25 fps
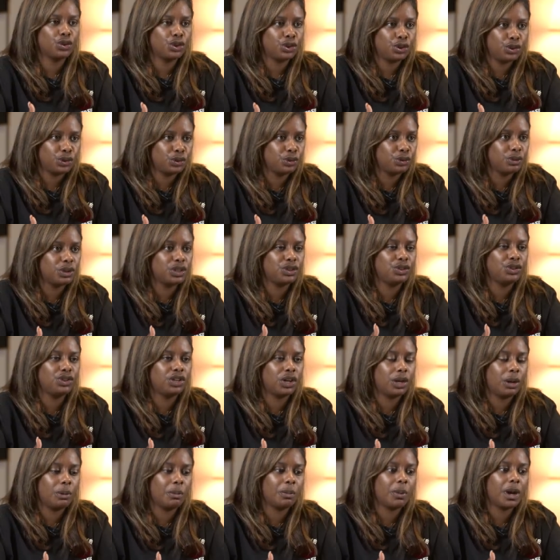not you, and you
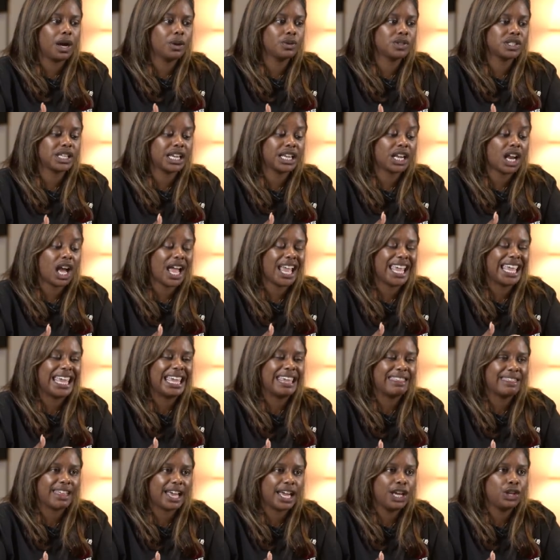don't. But I was saying I
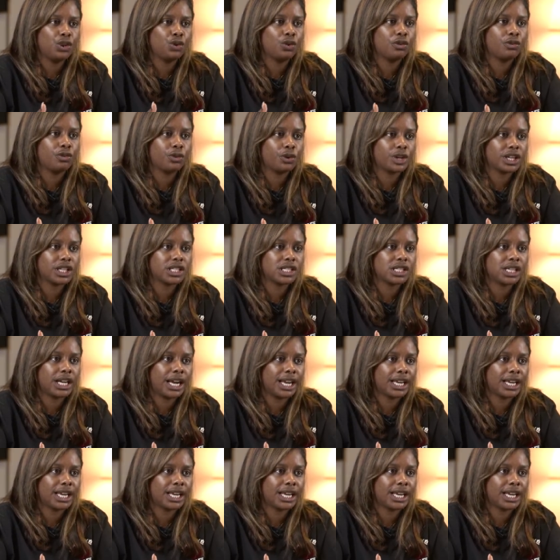hear that in your voice,